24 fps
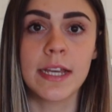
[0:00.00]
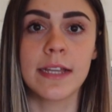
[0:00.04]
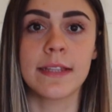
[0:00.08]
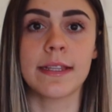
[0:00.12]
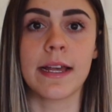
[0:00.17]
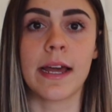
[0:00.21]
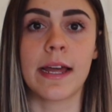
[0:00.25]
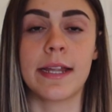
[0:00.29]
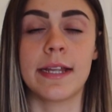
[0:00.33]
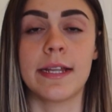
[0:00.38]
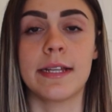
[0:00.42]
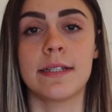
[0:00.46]

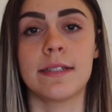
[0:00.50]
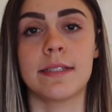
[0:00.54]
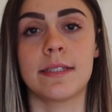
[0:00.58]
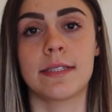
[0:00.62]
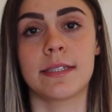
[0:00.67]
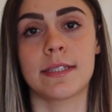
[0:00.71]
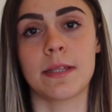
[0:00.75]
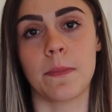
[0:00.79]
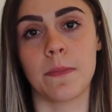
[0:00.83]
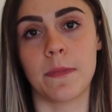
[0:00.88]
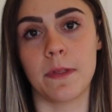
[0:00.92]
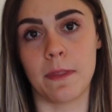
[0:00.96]
That is
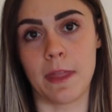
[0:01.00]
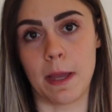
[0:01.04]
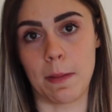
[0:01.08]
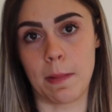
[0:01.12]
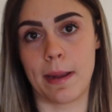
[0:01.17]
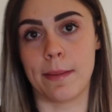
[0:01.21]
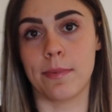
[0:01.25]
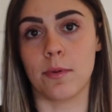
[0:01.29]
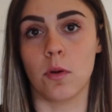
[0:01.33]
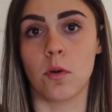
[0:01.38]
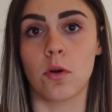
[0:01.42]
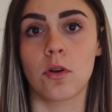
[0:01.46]
something that
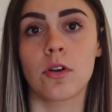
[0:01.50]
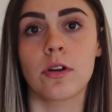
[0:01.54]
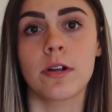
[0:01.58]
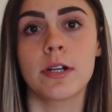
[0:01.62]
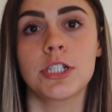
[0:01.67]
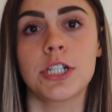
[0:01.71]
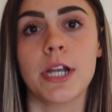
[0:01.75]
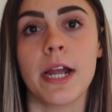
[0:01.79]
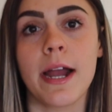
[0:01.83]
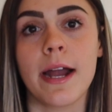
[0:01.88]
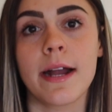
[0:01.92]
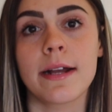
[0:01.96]
my
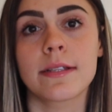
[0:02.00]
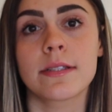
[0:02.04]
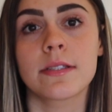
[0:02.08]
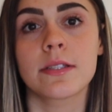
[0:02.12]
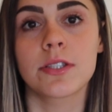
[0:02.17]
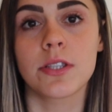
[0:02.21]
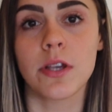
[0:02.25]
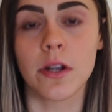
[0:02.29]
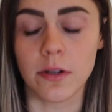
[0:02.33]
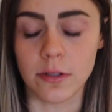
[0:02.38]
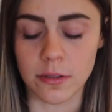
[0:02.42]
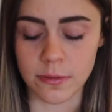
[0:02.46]
brokerage has.
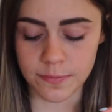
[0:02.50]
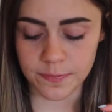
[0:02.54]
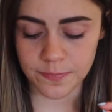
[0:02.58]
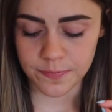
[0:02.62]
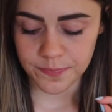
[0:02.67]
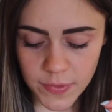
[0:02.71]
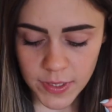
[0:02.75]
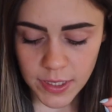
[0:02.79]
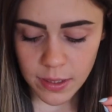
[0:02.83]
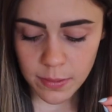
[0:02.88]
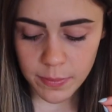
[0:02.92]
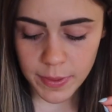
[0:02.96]

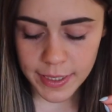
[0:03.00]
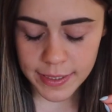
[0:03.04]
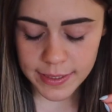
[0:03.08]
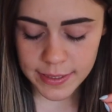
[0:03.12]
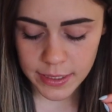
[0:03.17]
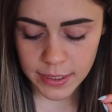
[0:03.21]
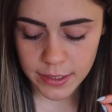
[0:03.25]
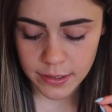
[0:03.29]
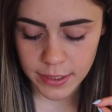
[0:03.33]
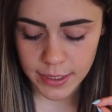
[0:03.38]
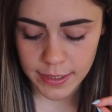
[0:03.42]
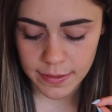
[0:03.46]
So
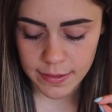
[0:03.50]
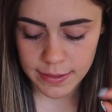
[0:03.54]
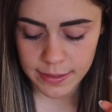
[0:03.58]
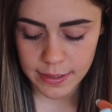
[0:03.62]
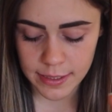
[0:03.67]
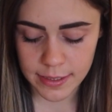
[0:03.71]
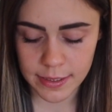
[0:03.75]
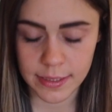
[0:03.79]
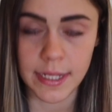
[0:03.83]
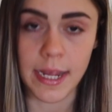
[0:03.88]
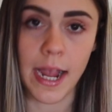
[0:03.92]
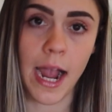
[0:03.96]
basically this
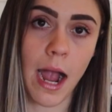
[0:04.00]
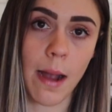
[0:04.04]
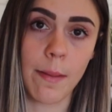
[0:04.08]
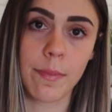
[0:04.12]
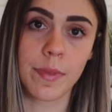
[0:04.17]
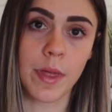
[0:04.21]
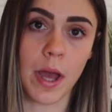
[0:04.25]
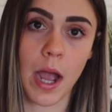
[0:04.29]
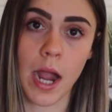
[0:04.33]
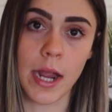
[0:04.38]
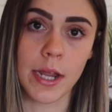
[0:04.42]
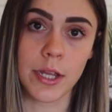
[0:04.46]
is the app
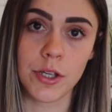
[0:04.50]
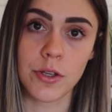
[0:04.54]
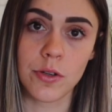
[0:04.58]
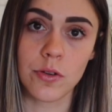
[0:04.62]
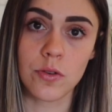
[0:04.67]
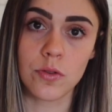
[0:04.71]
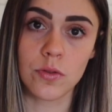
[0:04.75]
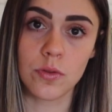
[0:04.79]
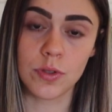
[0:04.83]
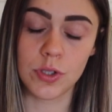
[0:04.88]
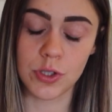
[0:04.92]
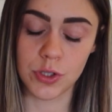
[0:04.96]
that I
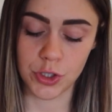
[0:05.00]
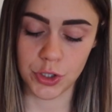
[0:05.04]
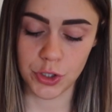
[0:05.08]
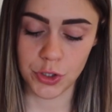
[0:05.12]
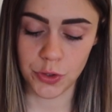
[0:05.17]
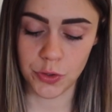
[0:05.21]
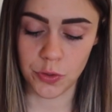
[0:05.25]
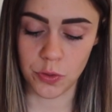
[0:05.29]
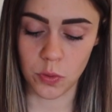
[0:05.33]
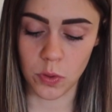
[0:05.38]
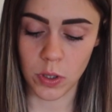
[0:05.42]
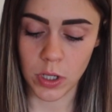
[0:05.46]
use
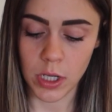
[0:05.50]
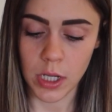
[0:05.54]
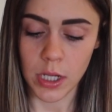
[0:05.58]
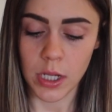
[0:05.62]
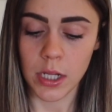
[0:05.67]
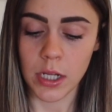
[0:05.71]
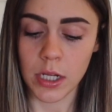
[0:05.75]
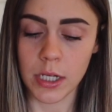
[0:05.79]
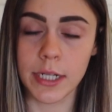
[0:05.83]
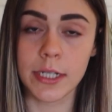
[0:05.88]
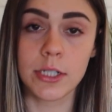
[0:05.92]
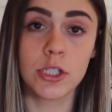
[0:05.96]
to
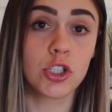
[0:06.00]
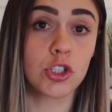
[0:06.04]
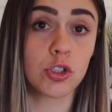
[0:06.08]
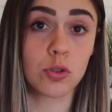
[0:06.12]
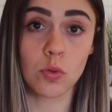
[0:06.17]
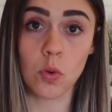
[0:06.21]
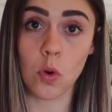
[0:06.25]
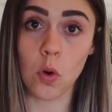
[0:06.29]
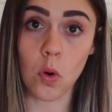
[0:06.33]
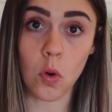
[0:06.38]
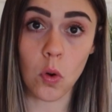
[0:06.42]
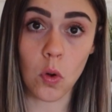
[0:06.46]

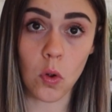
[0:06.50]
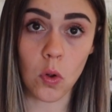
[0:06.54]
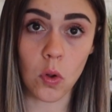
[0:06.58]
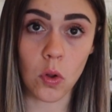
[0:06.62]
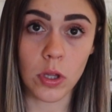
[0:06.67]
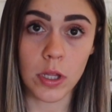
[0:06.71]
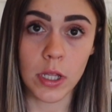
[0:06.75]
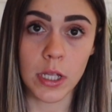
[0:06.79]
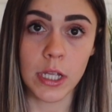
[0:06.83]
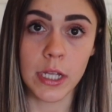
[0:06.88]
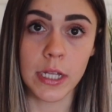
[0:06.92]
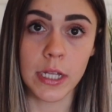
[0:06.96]

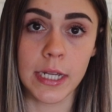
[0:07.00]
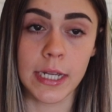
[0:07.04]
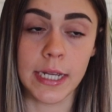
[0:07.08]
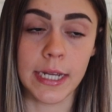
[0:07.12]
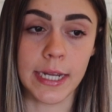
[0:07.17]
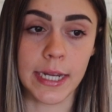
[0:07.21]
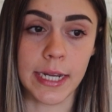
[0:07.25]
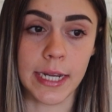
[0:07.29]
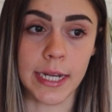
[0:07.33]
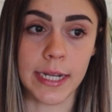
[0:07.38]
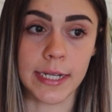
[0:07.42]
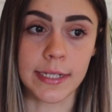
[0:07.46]
control
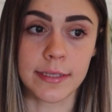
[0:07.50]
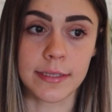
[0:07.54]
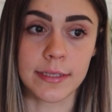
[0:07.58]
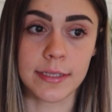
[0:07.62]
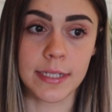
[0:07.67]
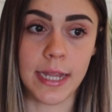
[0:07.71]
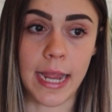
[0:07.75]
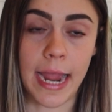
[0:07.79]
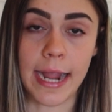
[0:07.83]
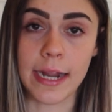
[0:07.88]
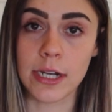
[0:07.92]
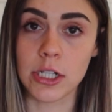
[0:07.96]

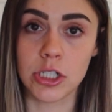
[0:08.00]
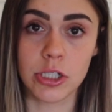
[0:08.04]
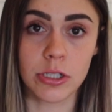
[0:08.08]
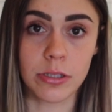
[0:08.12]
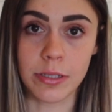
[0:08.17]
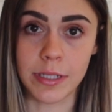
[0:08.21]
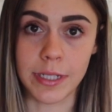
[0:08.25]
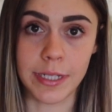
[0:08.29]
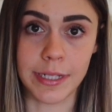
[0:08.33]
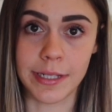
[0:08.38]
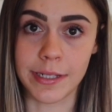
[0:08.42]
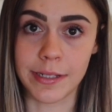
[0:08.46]
and
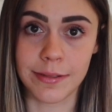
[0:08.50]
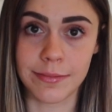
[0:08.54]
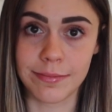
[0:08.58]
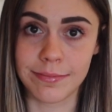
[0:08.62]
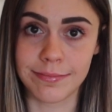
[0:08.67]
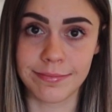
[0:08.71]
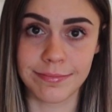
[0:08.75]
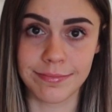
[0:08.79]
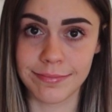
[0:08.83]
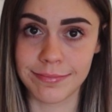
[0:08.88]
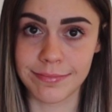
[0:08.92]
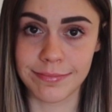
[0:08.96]
actually
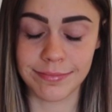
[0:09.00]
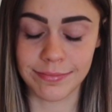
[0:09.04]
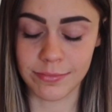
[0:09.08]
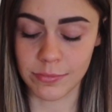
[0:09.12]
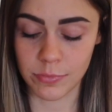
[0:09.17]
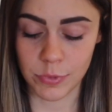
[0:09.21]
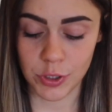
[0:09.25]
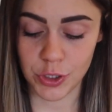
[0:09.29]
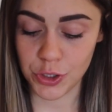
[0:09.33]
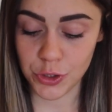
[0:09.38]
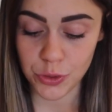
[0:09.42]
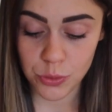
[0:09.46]

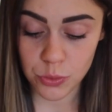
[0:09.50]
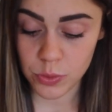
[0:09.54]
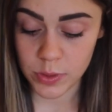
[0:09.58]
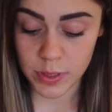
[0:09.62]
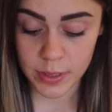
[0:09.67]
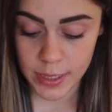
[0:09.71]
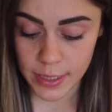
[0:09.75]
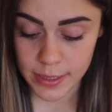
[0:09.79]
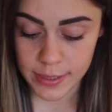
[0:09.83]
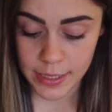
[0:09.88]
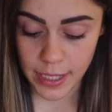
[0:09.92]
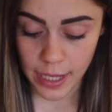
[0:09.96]

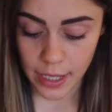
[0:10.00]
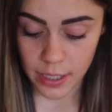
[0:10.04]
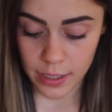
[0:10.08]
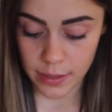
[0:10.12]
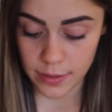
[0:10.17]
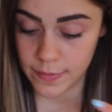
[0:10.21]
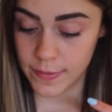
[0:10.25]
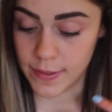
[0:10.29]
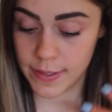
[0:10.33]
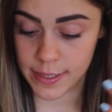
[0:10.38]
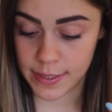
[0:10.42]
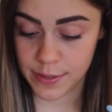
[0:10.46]
use
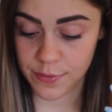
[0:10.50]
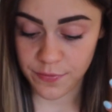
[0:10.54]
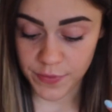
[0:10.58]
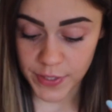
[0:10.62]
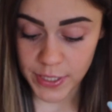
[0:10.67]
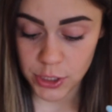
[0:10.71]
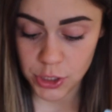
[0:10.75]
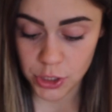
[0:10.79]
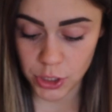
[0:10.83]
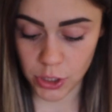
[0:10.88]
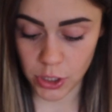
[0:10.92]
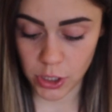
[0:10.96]
this
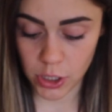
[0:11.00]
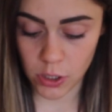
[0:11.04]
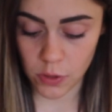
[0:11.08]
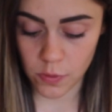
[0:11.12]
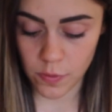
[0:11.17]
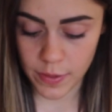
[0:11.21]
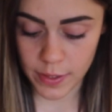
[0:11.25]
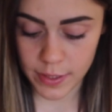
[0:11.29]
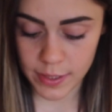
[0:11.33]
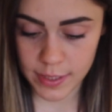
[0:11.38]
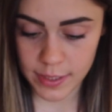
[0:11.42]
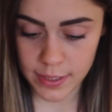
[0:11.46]
feature or
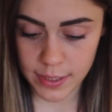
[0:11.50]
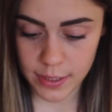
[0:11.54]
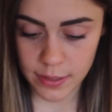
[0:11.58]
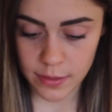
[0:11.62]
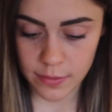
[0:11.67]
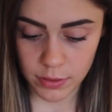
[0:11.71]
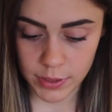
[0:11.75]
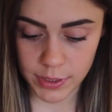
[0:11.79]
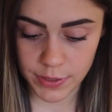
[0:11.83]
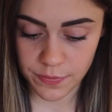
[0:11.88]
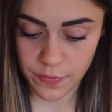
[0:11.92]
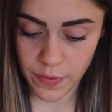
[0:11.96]
this
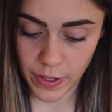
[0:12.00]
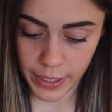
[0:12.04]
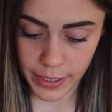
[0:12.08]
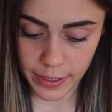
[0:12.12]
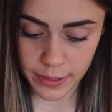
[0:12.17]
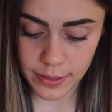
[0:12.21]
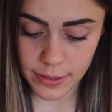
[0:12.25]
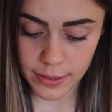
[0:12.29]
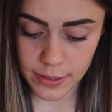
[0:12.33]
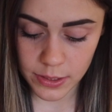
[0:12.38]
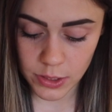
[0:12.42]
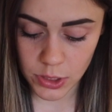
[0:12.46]

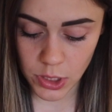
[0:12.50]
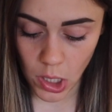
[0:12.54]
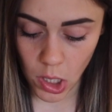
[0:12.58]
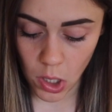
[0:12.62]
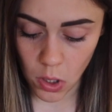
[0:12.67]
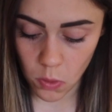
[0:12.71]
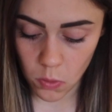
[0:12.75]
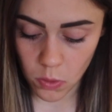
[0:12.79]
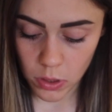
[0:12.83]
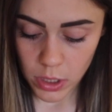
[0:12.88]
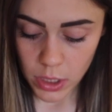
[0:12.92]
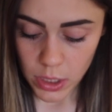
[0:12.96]
device.
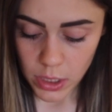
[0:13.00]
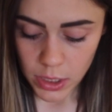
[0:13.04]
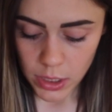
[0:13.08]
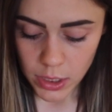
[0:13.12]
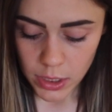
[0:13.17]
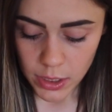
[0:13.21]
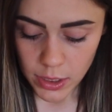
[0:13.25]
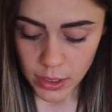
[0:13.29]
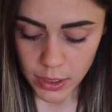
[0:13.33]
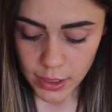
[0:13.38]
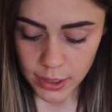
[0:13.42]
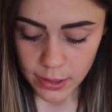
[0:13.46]
So
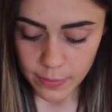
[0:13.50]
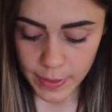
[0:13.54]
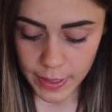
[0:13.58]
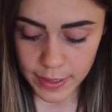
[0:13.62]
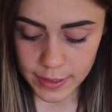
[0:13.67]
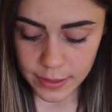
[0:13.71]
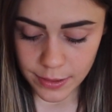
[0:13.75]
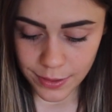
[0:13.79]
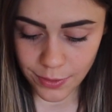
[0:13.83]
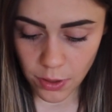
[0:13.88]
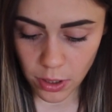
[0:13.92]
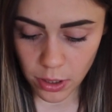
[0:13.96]

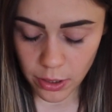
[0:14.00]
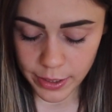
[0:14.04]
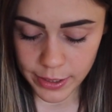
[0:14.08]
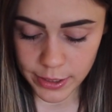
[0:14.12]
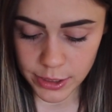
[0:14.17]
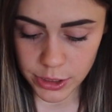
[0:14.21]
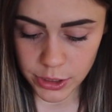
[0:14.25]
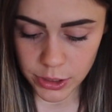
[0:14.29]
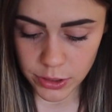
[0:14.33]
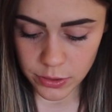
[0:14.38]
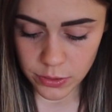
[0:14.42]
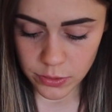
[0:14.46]
basically all I
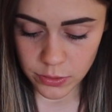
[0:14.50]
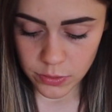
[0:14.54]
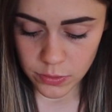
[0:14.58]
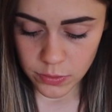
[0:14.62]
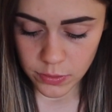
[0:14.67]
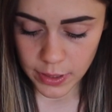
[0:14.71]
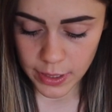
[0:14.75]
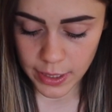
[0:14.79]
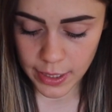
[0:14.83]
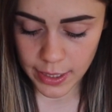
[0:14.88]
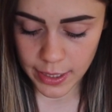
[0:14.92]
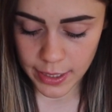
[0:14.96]

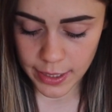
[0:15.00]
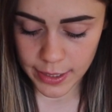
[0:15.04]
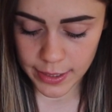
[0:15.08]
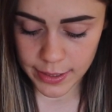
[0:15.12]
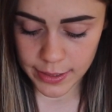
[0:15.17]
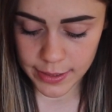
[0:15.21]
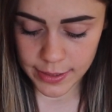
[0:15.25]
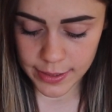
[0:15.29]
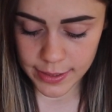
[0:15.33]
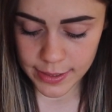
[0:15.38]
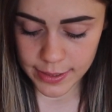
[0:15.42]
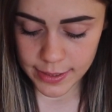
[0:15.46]
do
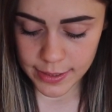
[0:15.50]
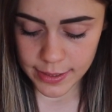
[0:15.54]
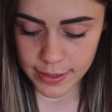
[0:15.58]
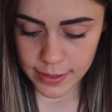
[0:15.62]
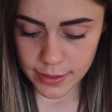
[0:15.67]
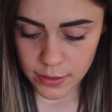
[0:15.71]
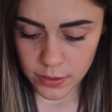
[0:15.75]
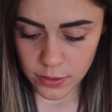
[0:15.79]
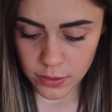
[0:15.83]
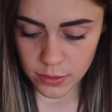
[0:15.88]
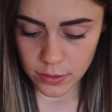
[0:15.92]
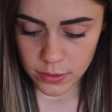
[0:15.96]
is
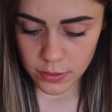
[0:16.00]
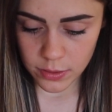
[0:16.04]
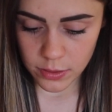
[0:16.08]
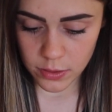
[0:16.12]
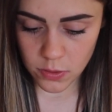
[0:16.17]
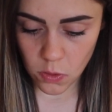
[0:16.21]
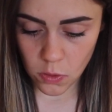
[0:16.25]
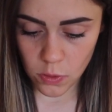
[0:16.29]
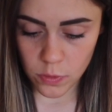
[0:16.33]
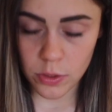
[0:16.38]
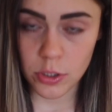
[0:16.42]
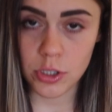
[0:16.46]

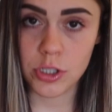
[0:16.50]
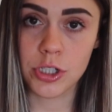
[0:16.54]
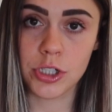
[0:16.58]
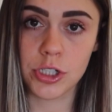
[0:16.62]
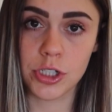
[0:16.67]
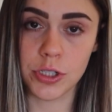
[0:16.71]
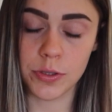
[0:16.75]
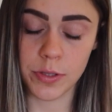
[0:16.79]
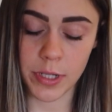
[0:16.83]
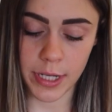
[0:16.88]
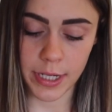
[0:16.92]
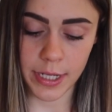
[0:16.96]
go to the
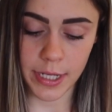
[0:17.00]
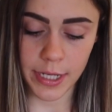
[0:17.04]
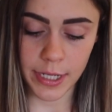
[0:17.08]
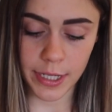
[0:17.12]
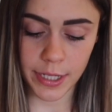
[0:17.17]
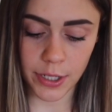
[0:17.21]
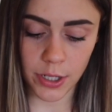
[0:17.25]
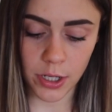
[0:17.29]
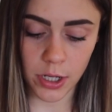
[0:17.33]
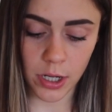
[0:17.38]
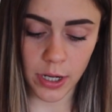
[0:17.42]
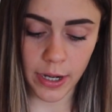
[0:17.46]
shooting
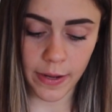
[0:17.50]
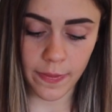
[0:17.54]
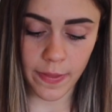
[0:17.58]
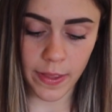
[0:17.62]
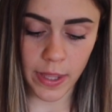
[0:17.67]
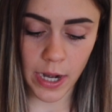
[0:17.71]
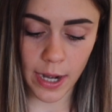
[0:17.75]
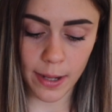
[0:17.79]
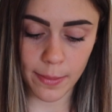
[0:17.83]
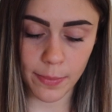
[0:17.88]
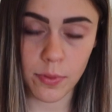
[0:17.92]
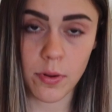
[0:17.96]
here and
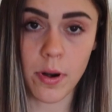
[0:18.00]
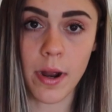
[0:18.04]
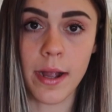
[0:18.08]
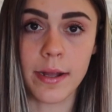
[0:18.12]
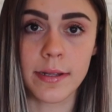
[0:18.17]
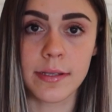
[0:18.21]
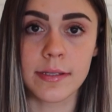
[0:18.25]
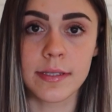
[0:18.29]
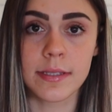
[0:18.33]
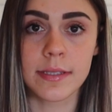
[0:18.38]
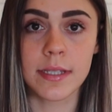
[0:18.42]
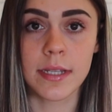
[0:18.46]
then I
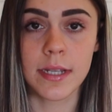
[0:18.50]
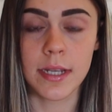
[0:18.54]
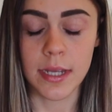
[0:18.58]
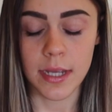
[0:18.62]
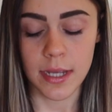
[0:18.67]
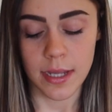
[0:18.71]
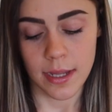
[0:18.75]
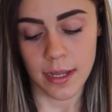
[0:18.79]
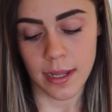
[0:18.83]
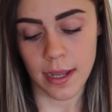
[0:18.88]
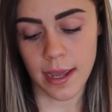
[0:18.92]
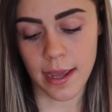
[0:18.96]
press
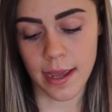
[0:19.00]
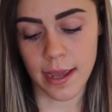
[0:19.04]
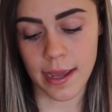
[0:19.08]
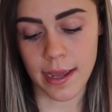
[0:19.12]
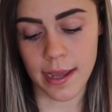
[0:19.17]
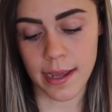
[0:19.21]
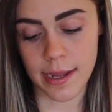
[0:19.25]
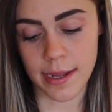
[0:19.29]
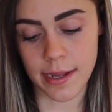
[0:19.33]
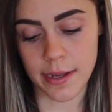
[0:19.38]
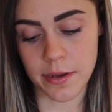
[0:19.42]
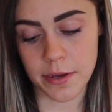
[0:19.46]

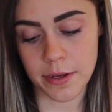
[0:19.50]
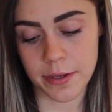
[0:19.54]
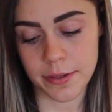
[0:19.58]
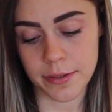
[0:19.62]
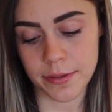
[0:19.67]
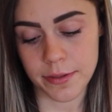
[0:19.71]
a